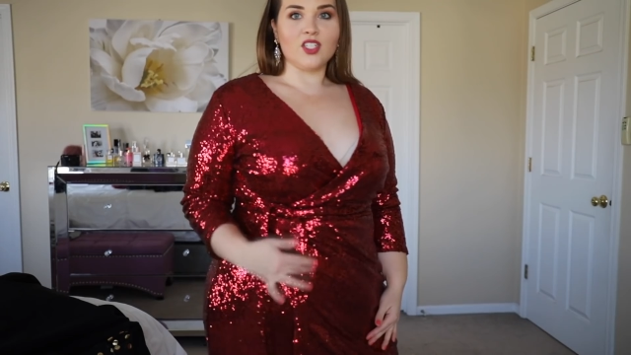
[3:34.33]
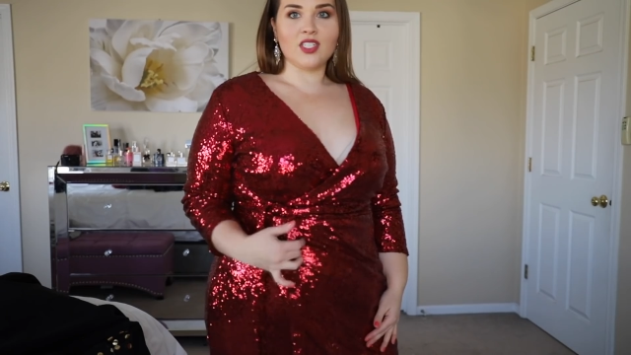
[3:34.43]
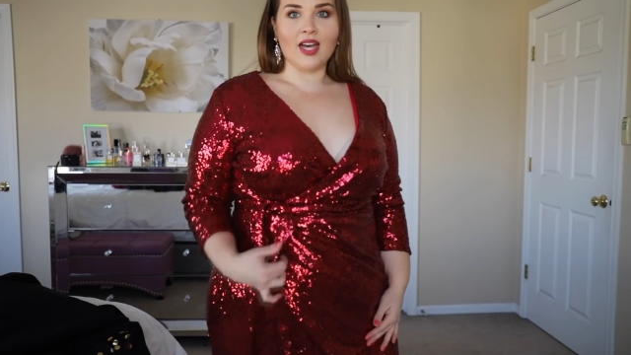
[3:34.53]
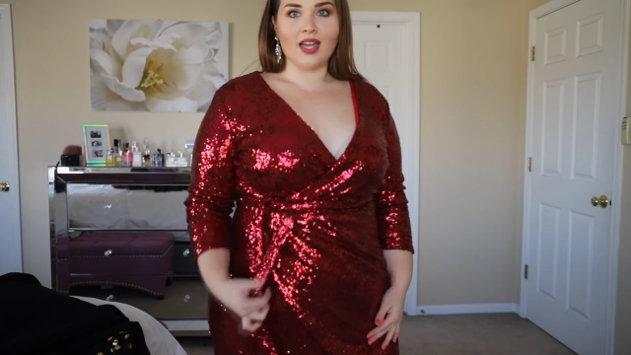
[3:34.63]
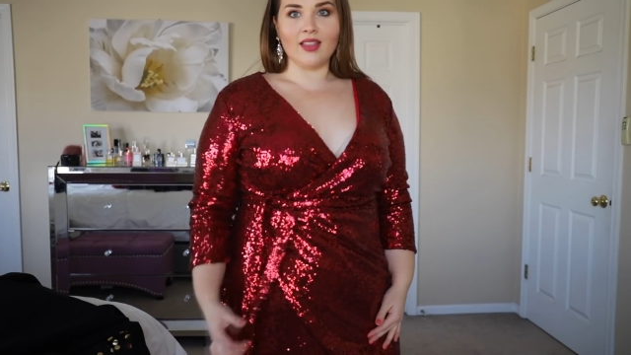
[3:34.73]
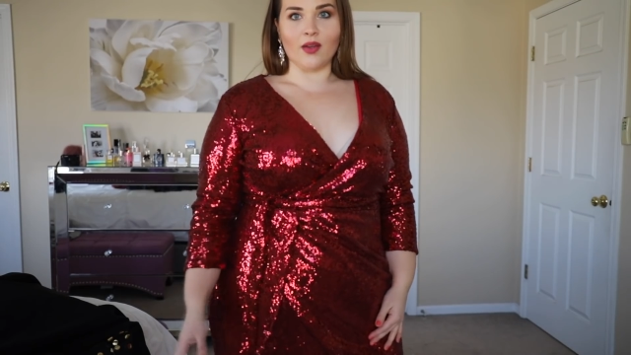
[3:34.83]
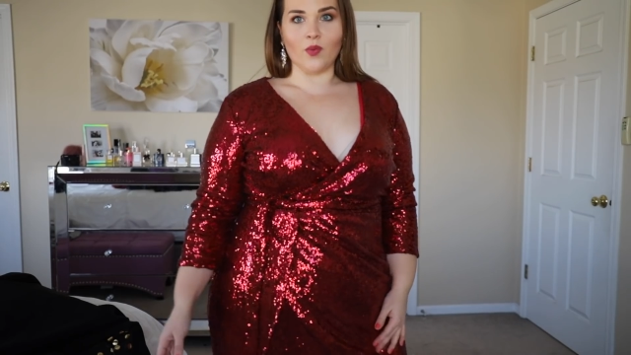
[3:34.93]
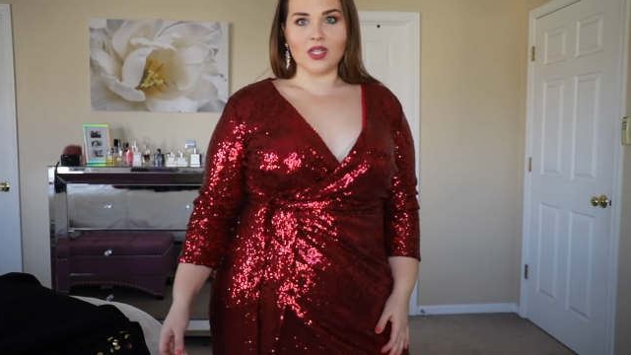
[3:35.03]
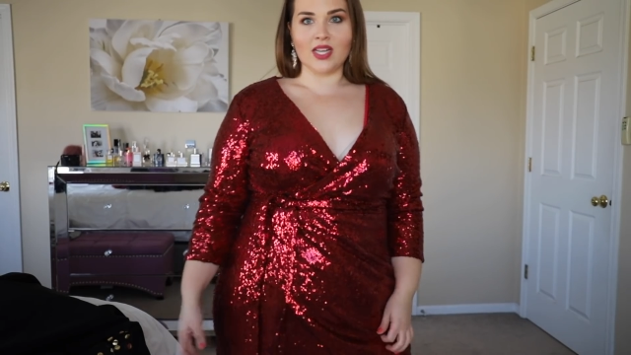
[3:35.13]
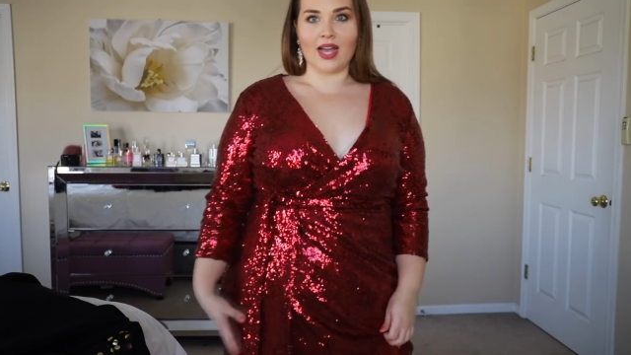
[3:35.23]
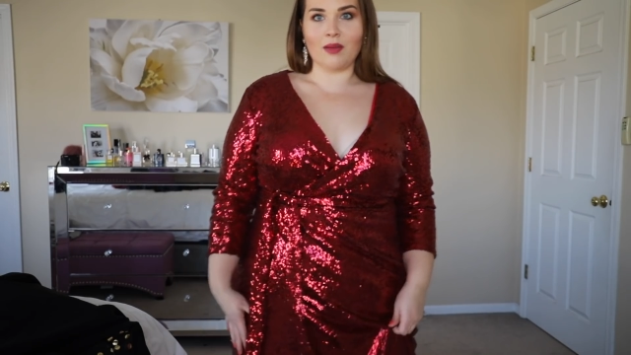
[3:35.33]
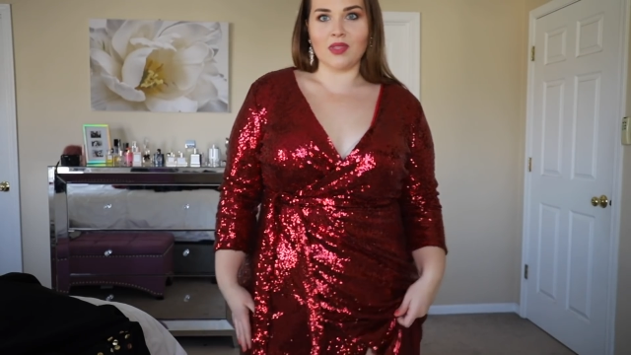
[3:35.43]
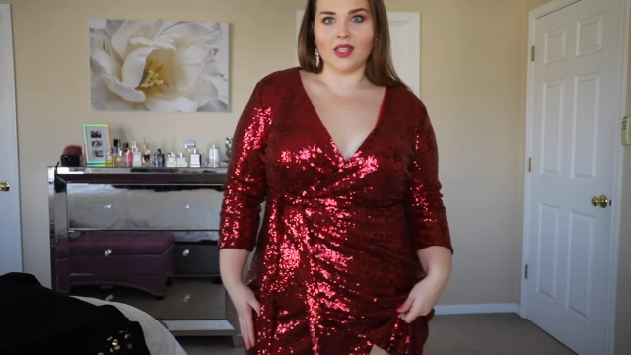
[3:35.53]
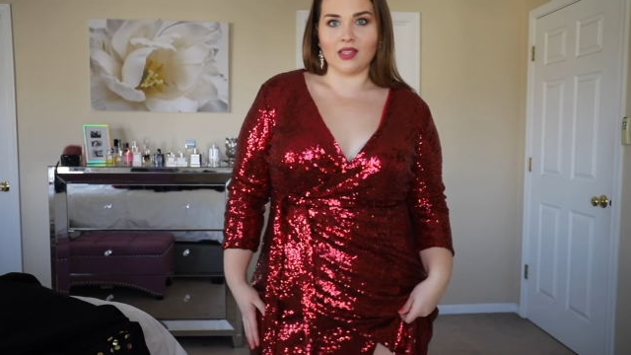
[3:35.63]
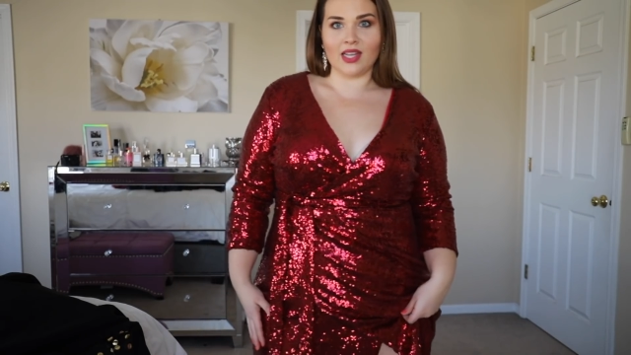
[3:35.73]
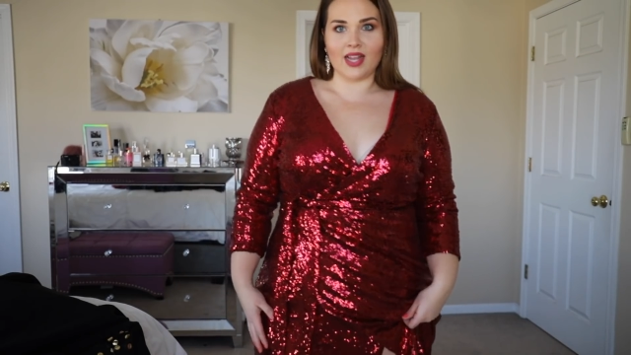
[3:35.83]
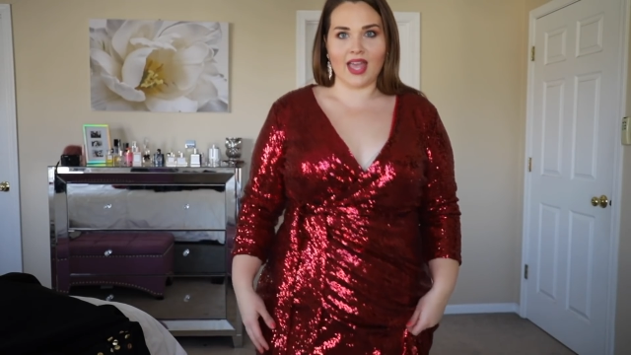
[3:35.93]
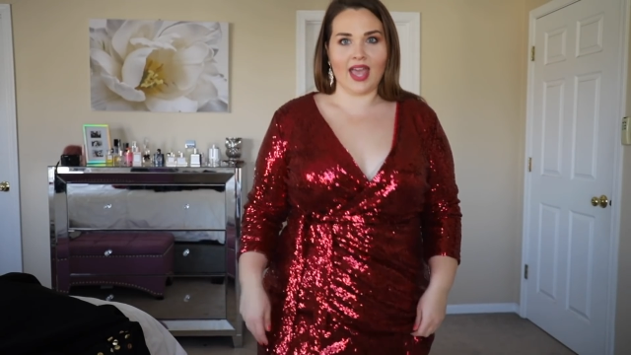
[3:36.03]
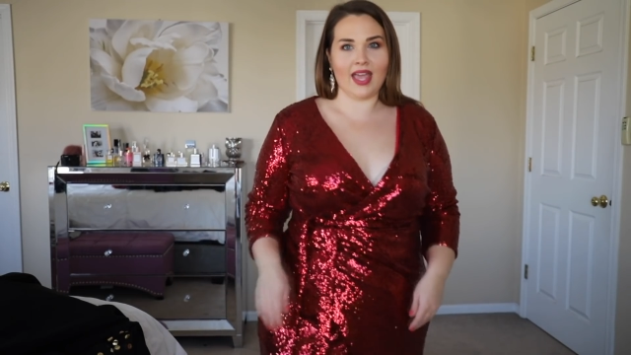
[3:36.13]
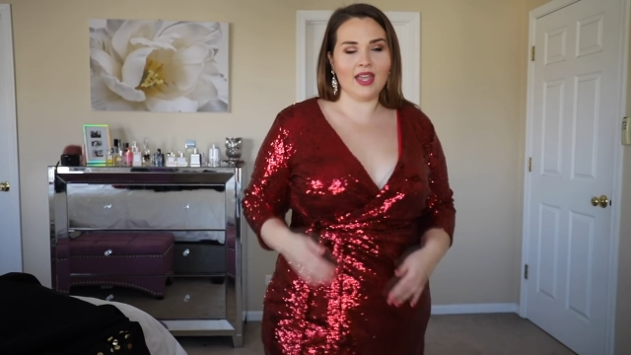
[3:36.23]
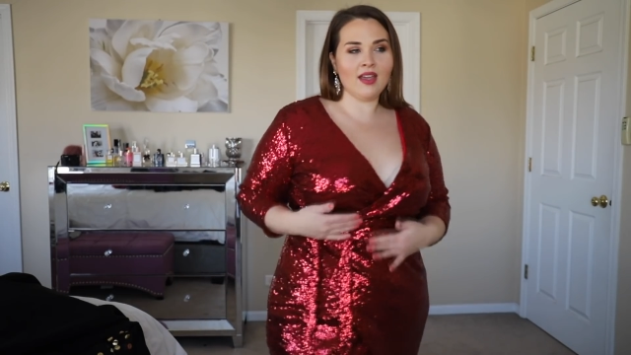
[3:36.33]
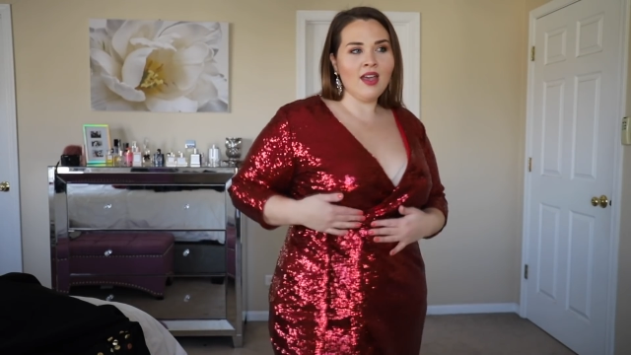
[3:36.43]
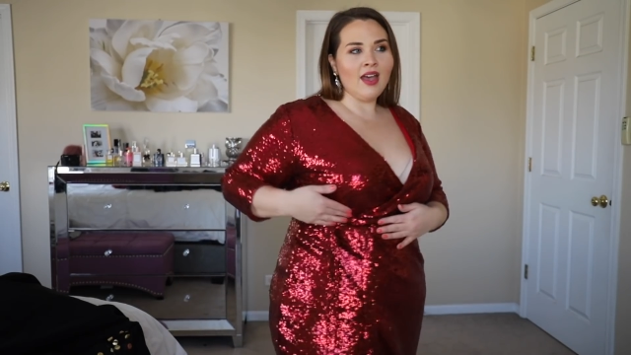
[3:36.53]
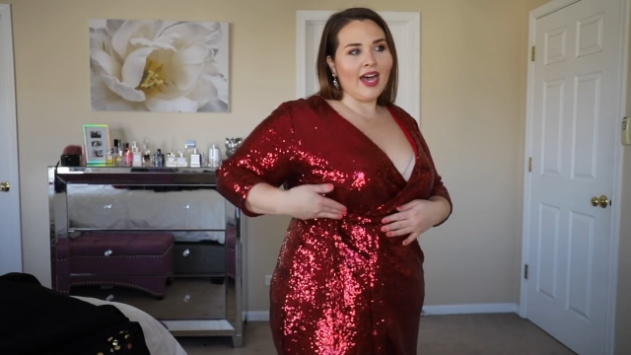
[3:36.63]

Just tie it like one time and then let it hang.